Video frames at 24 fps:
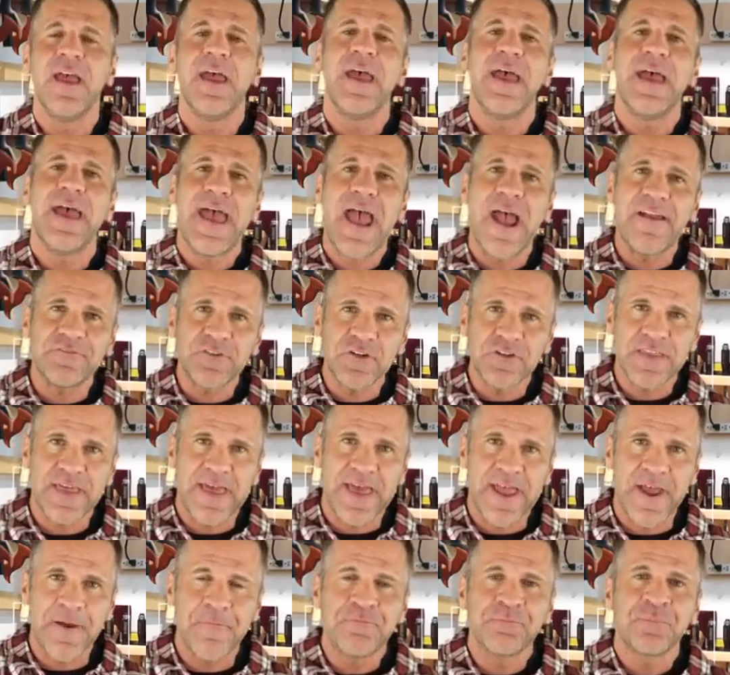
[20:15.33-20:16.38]
After
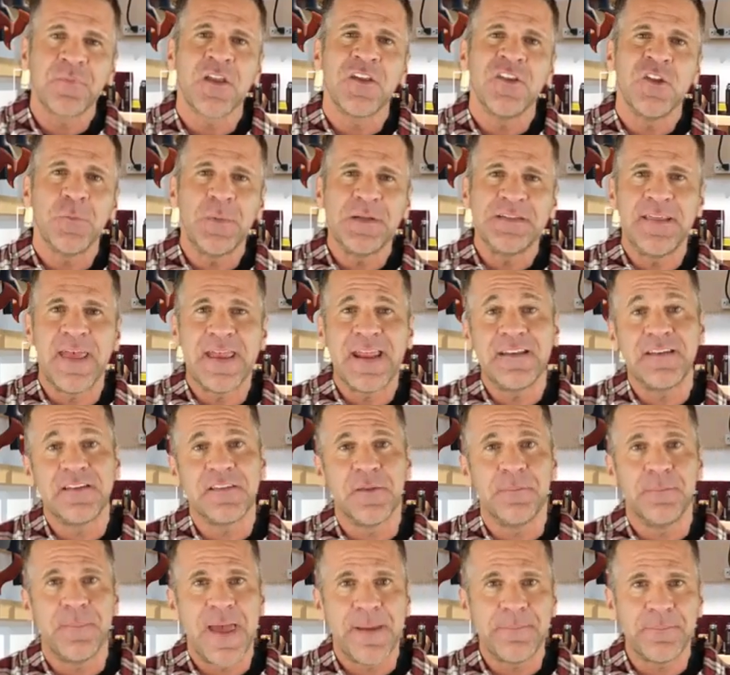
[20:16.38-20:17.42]
that, you'll be taken to the
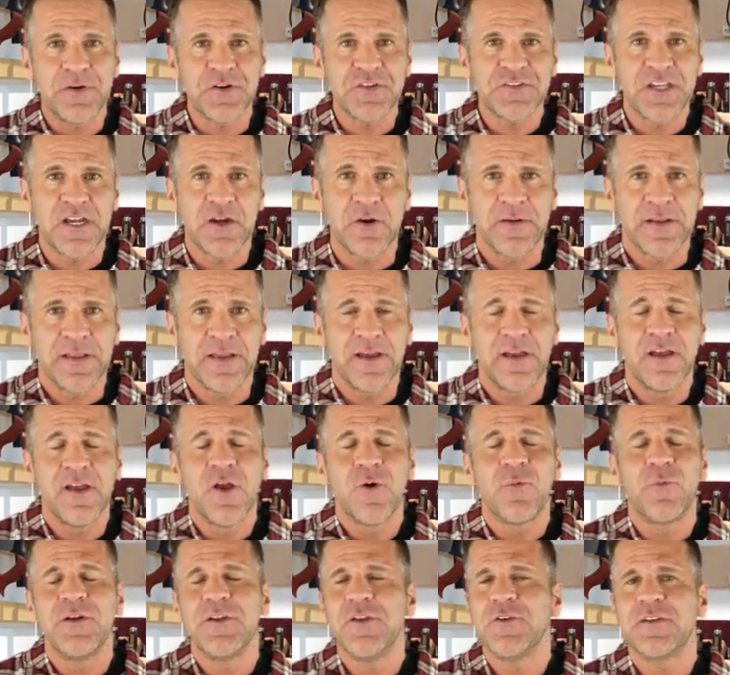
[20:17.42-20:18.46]
members area
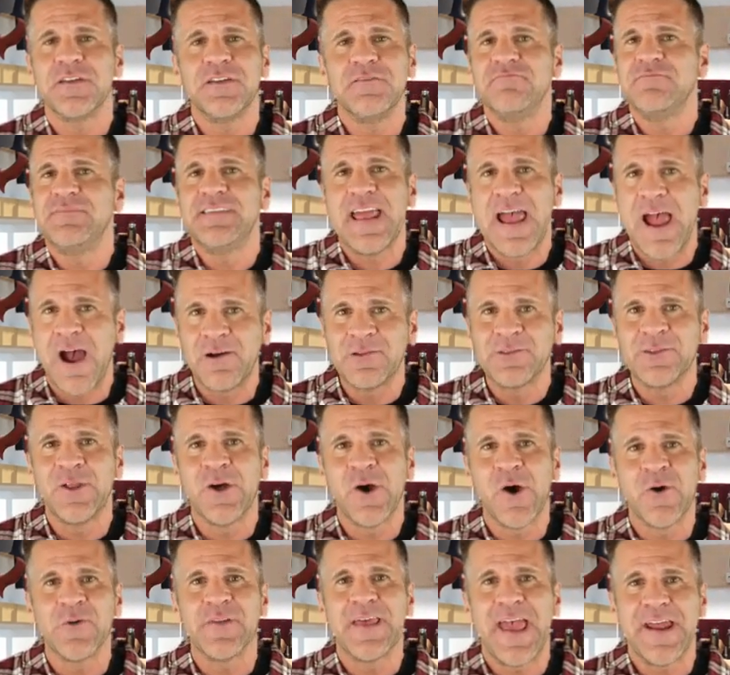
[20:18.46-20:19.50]
where you can
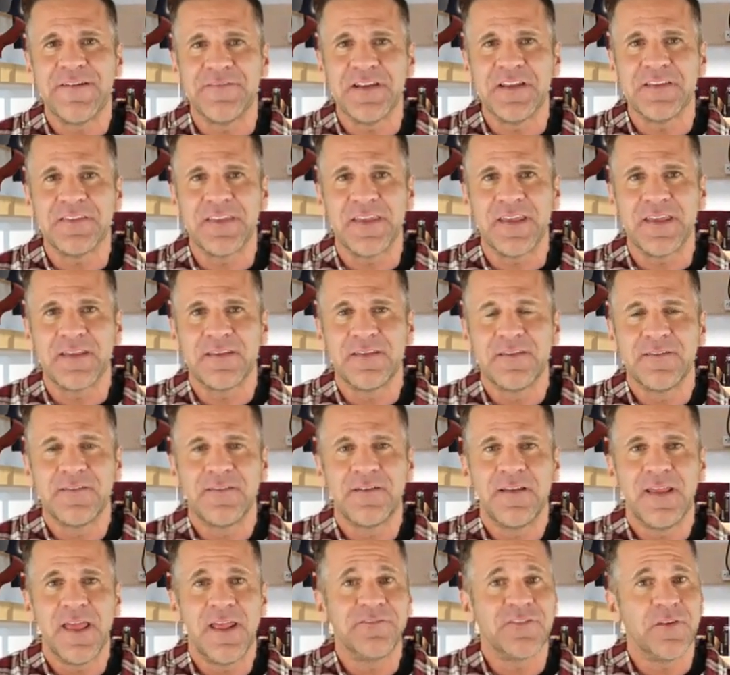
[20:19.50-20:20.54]
download everything.
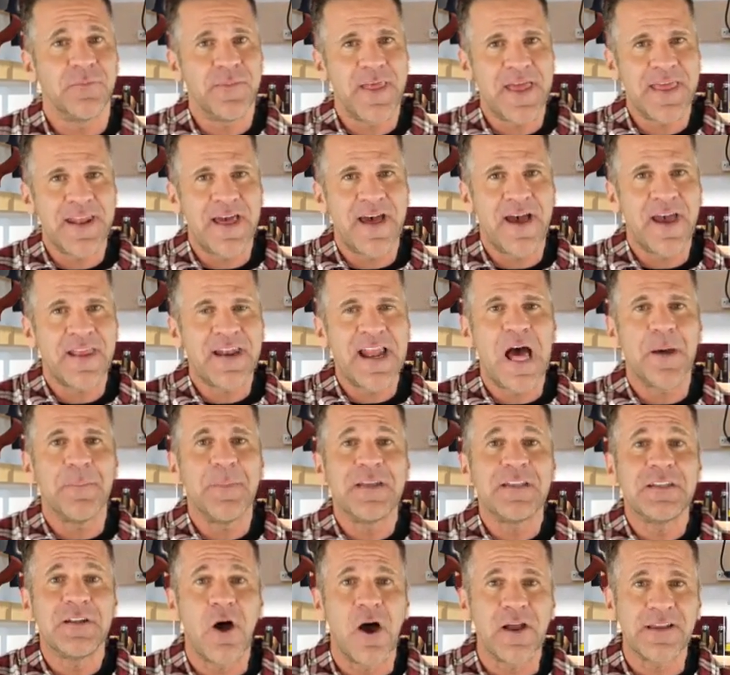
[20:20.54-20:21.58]
And from then on, I'll be
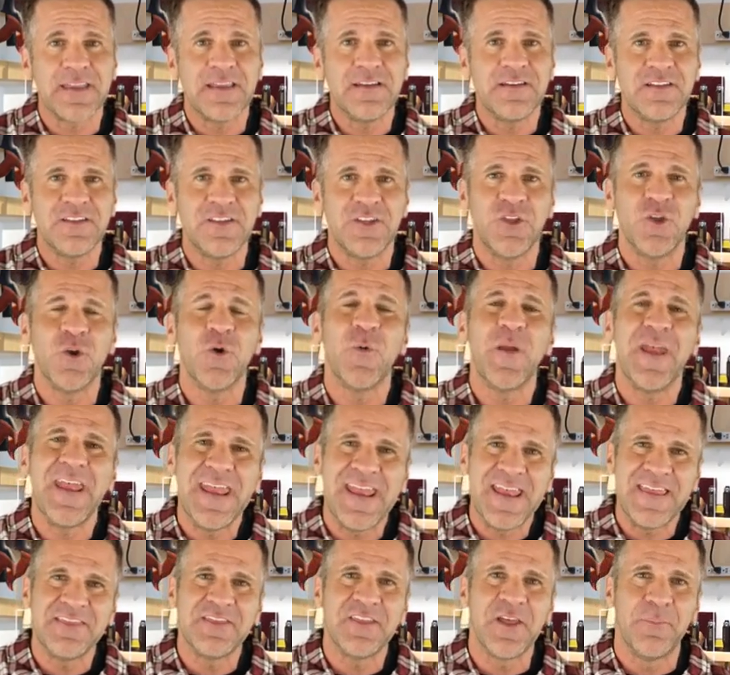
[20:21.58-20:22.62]
talking to you
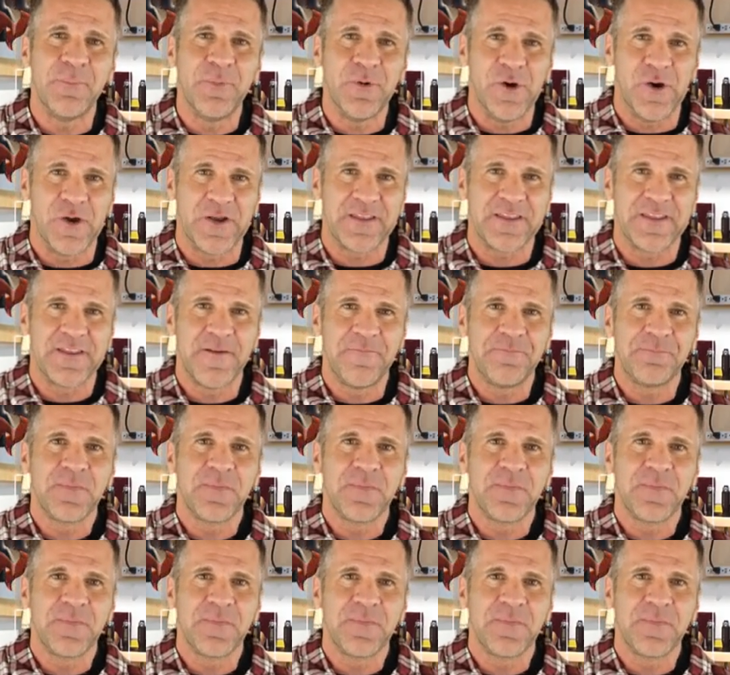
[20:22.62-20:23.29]
in the book.